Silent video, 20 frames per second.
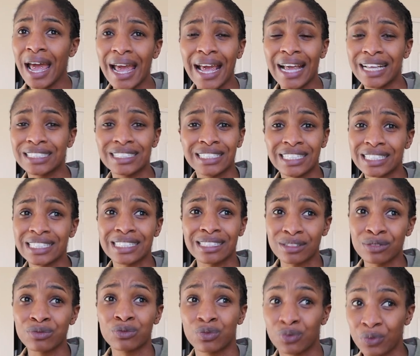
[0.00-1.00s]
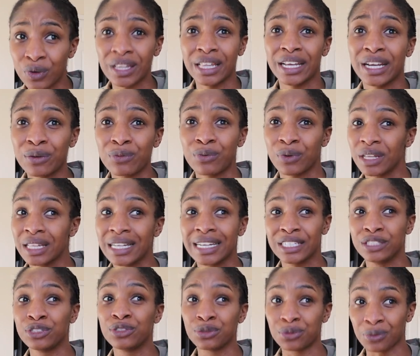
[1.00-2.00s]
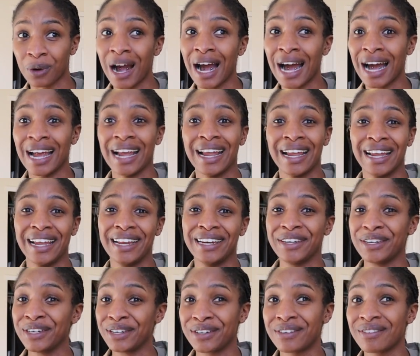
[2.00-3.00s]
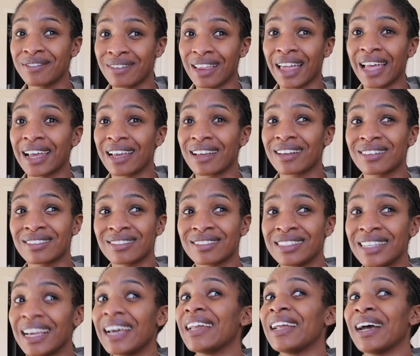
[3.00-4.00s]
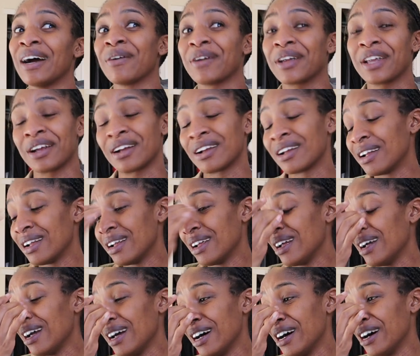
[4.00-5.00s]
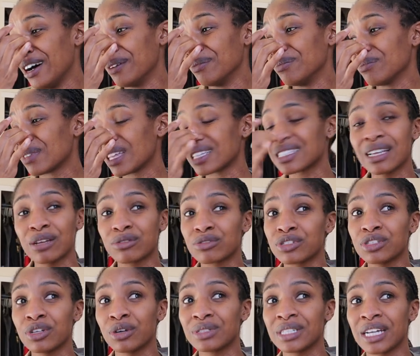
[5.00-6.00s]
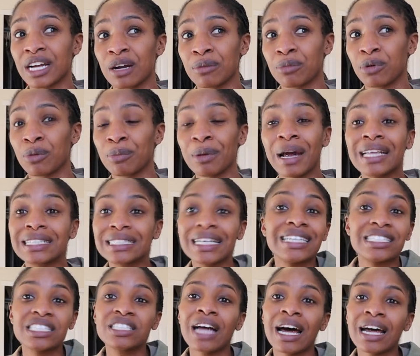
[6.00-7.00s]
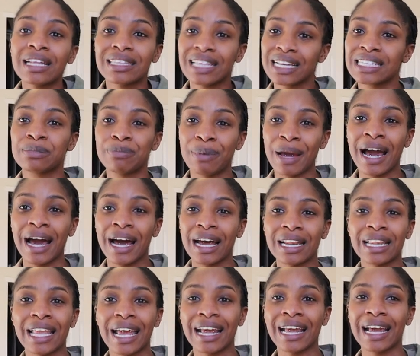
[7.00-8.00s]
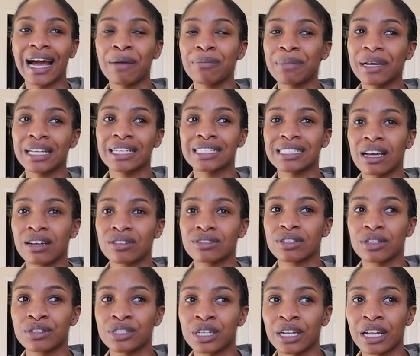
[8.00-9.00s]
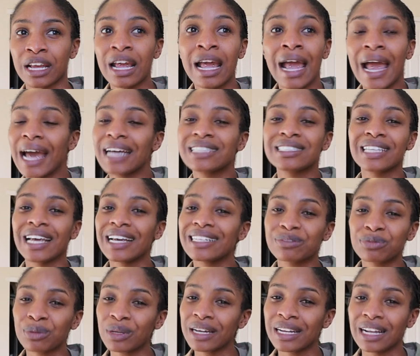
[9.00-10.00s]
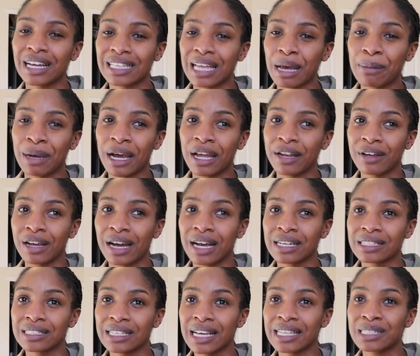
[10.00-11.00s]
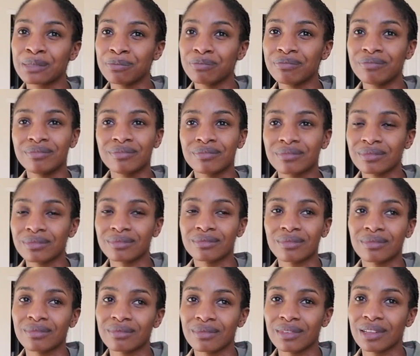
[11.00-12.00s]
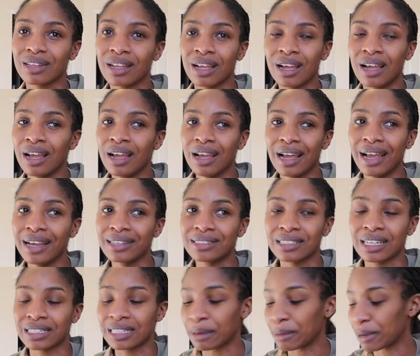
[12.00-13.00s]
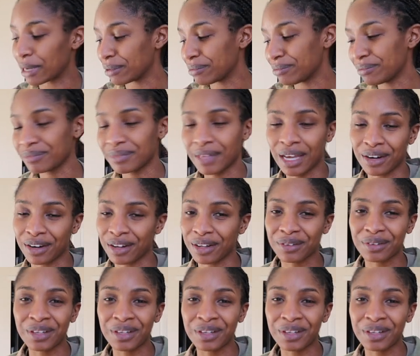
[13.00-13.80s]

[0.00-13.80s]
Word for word: it's just really, really dry and like dead out here. Um, that sounds so terrible, but it, it's not as bad. Like I'm making it sound so shitty. It's it's really not that bad, you guys. It's it's not that bad. I don't